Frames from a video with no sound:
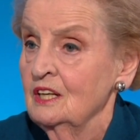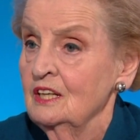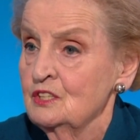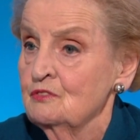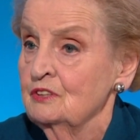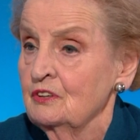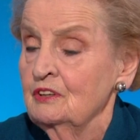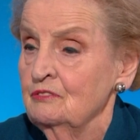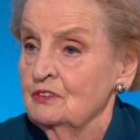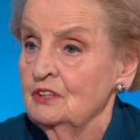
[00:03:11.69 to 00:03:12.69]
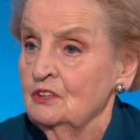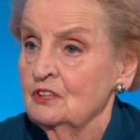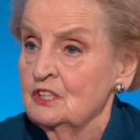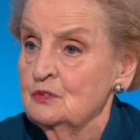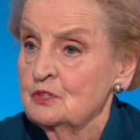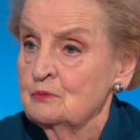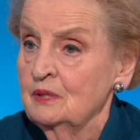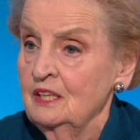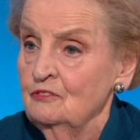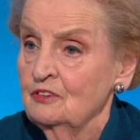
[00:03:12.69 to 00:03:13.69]
And it's very, very hard to
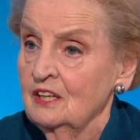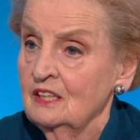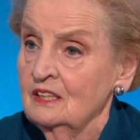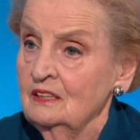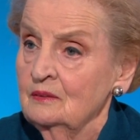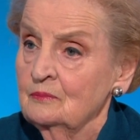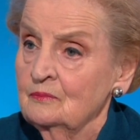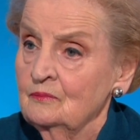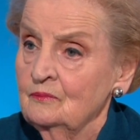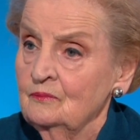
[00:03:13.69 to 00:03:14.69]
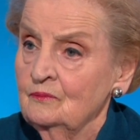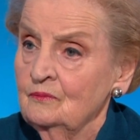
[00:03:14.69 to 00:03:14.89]
explain, frankly. What are the